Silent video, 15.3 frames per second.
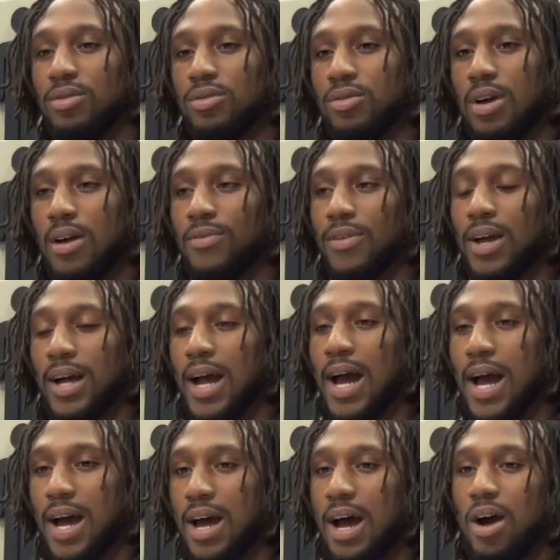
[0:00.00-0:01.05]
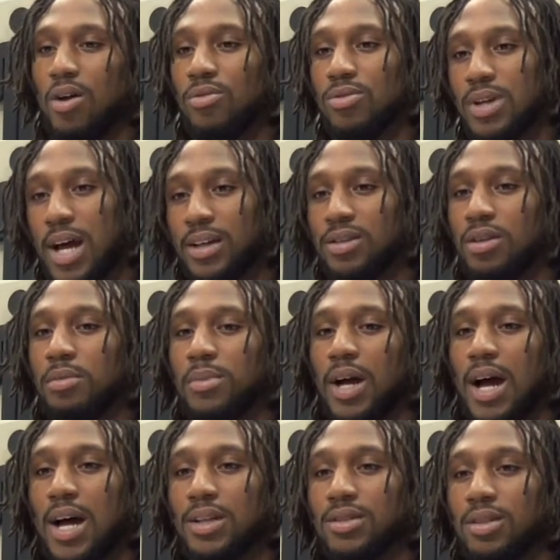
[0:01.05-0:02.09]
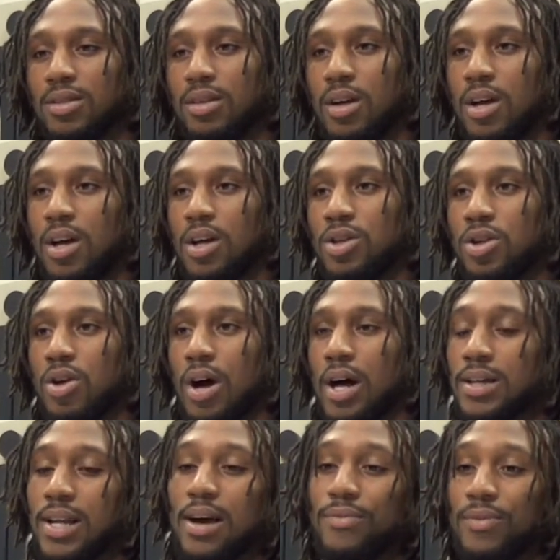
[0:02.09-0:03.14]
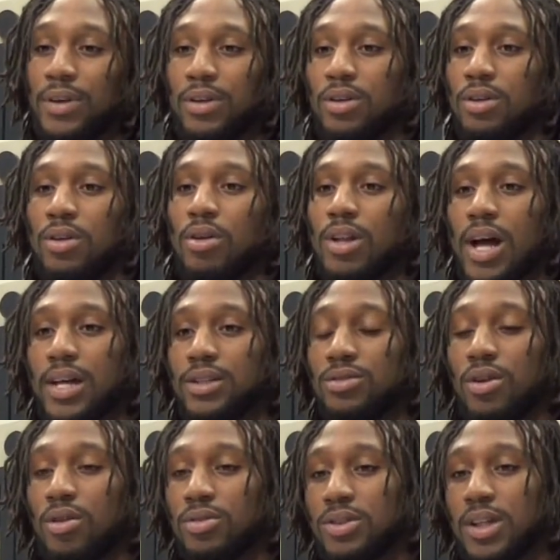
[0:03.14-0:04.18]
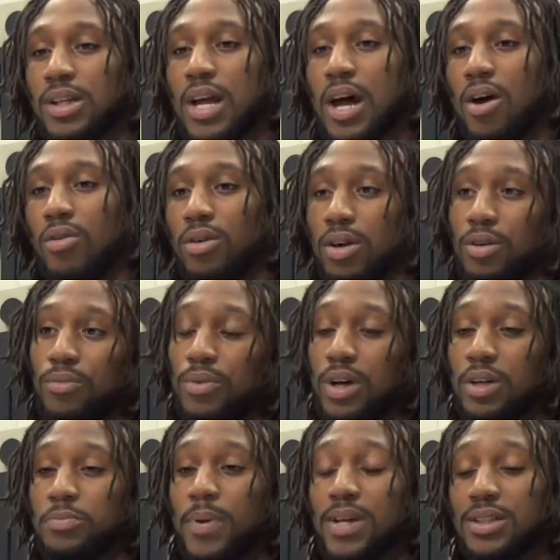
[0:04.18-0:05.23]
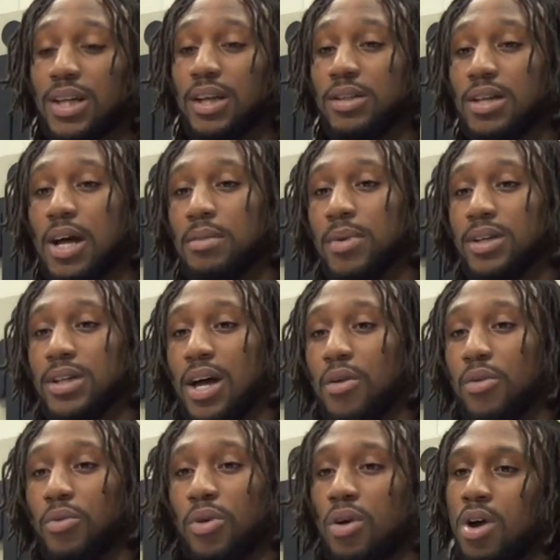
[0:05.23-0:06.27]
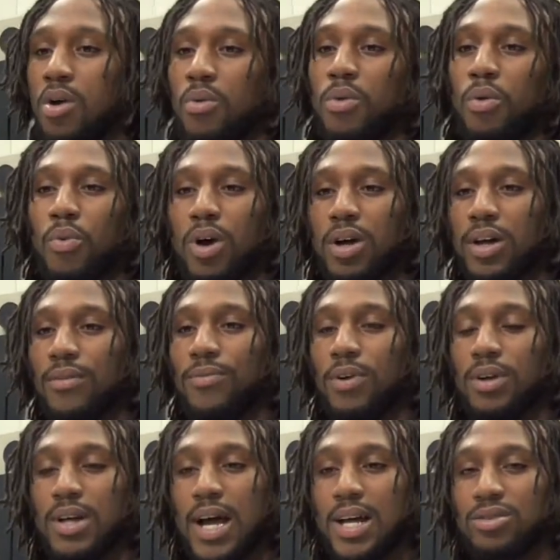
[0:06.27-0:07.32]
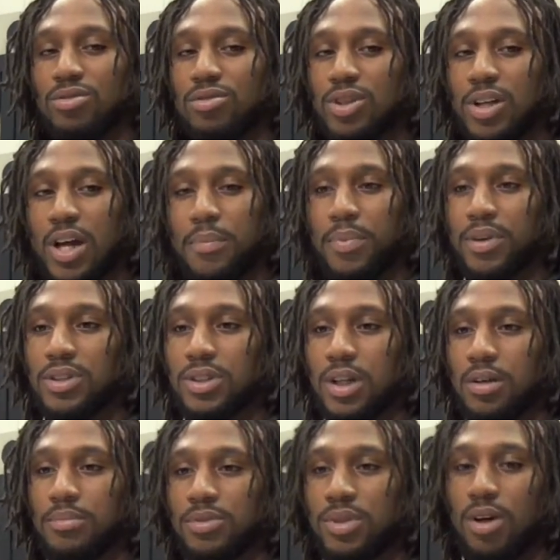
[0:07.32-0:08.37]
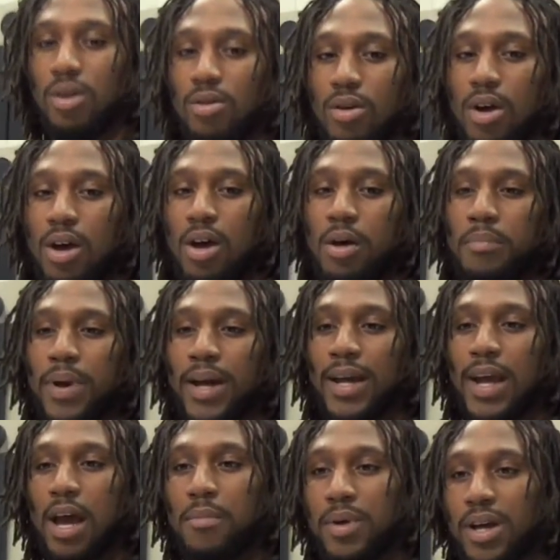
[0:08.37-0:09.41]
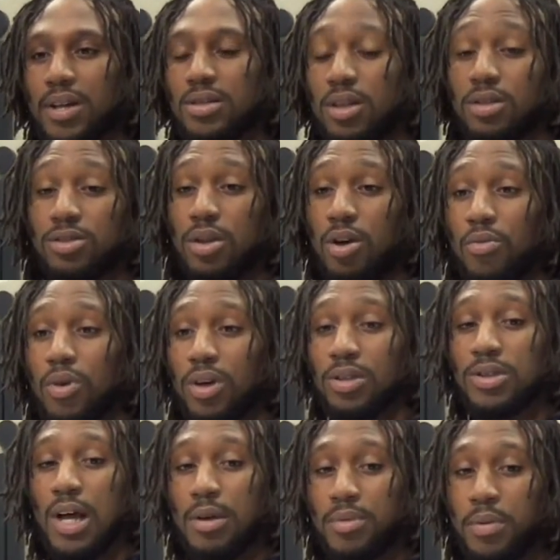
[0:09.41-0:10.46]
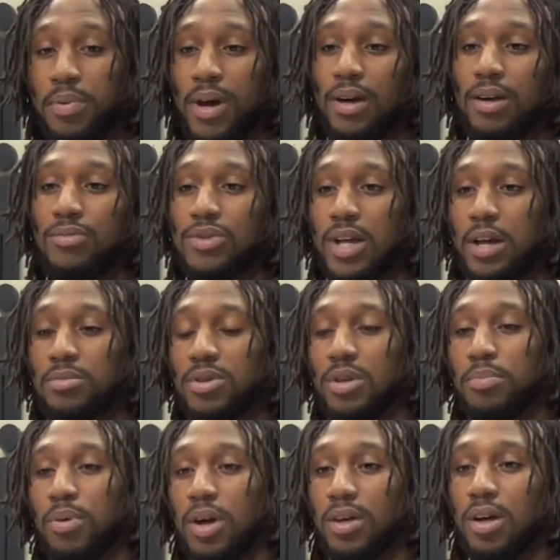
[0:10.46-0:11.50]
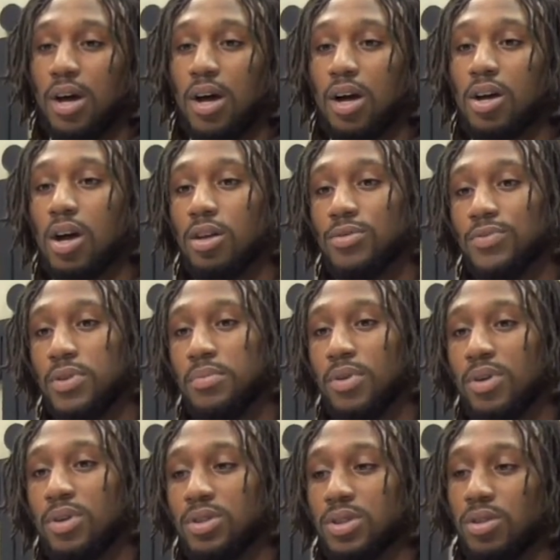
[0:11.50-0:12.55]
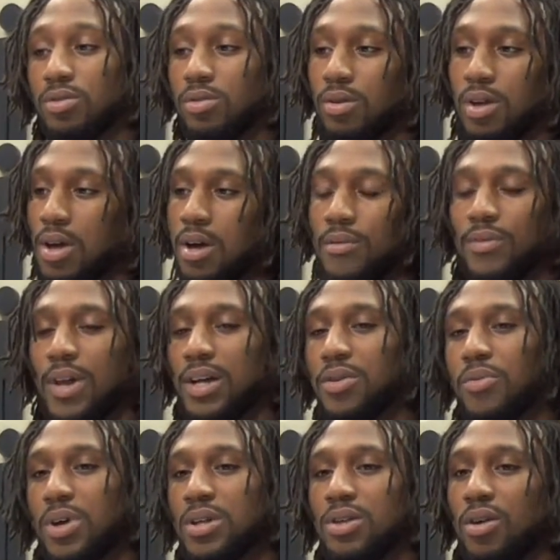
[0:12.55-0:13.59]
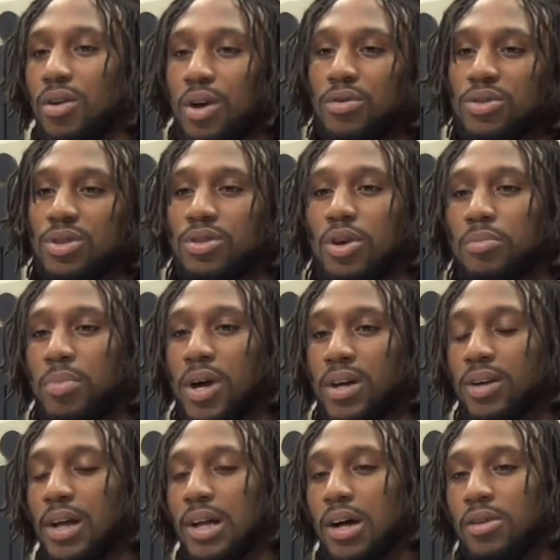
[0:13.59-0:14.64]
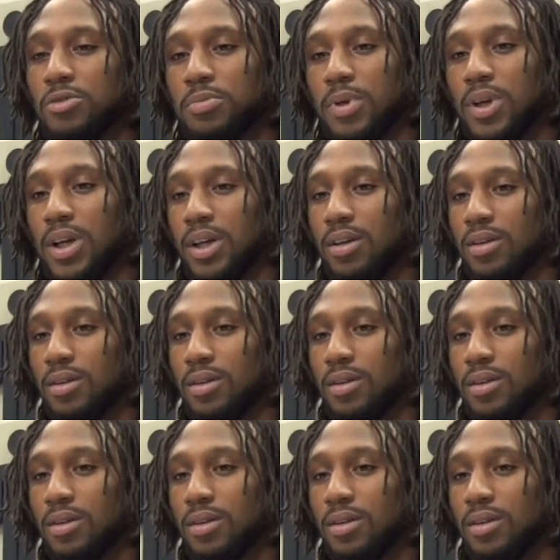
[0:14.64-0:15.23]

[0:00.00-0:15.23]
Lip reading: You know, I feel like I owed that to them guys. And, you know, I definitely don't like, you know, sitting out, especially at a time like that. We're working for a national championship, you know, big game against, you know, one of the top competitive teams in college football. So I feel like it was a no-brainer that I was playing.